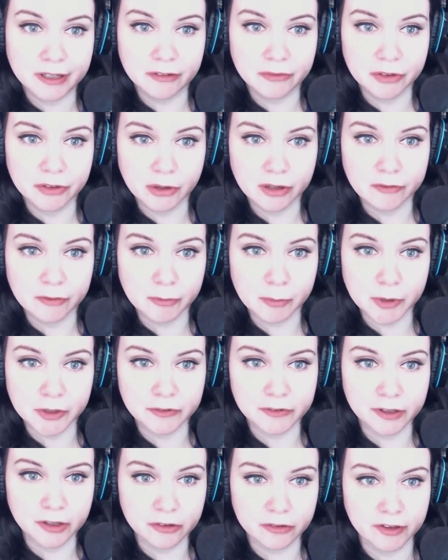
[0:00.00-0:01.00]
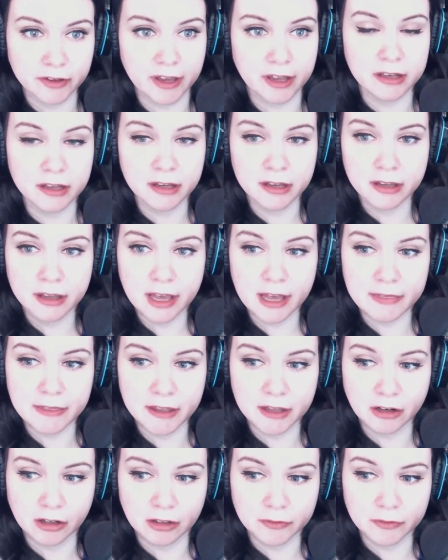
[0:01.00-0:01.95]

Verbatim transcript: If you don't have a Mercy, you're dead. And then right.